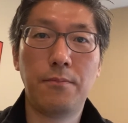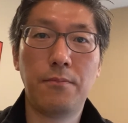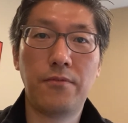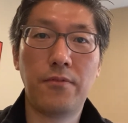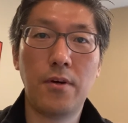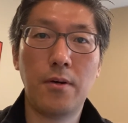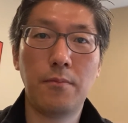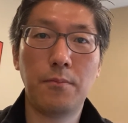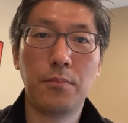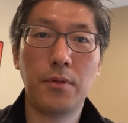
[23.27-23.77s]

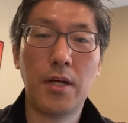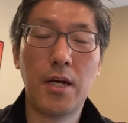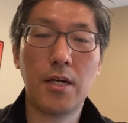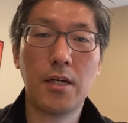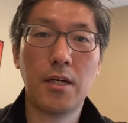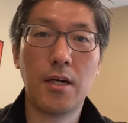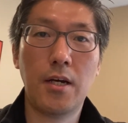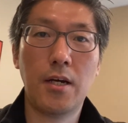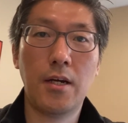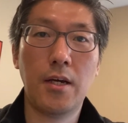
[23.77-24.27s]
from
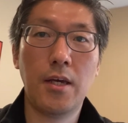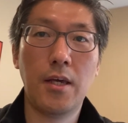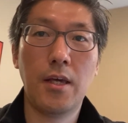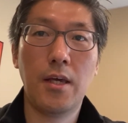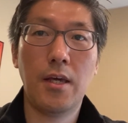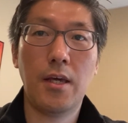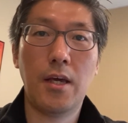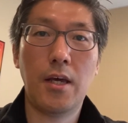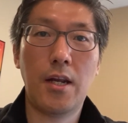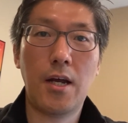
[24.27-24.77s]
Blanca
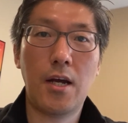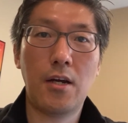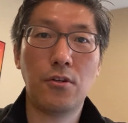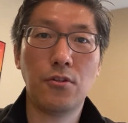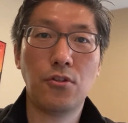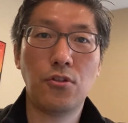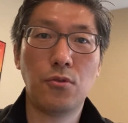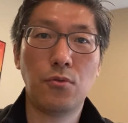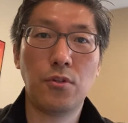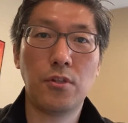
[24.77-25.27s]
and how
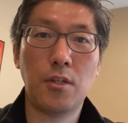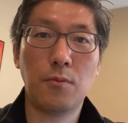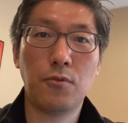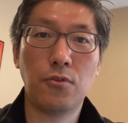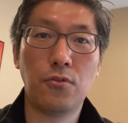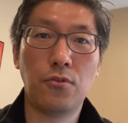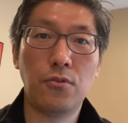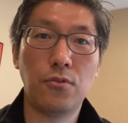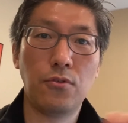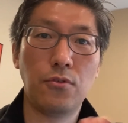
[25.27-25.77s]
she was able
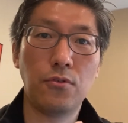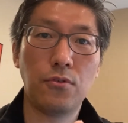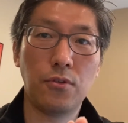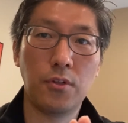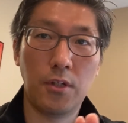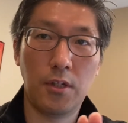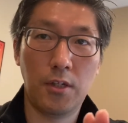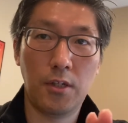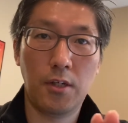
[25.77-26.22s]
to